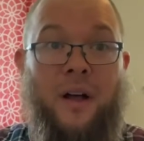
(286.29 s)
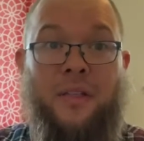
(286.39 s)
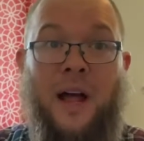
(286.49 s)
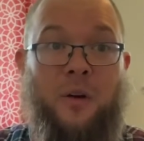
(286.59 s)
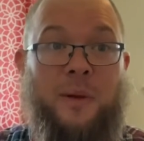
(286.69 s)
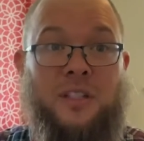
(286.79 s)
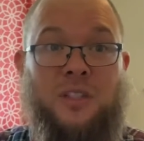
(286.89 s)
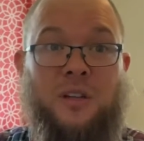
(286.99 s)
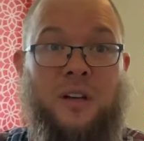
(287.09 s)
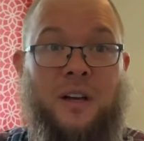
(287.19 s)
That'll make
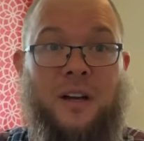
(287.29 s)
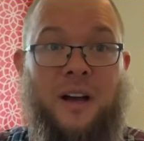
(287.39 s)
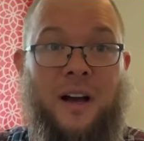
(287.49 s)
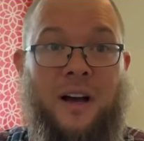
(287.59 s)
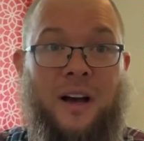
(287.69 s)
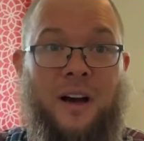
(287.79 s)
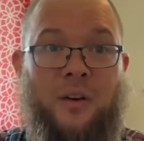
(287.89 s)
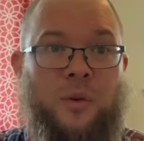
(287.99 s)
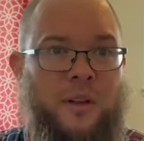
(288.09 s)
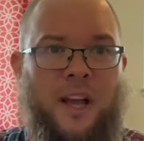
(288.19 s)
sure to
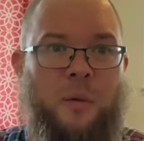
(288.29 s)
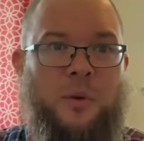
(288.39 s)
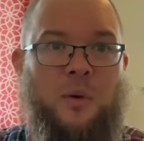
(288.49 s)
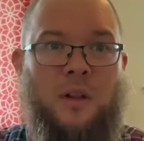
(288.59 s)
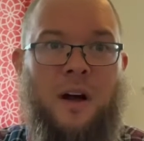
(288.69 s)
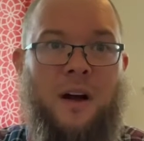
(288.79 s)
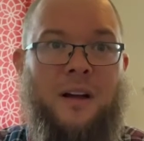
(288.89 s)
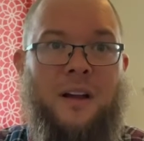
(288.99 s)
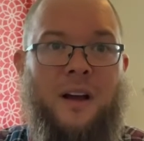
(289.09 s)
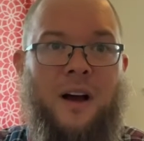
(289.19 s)
really help you along.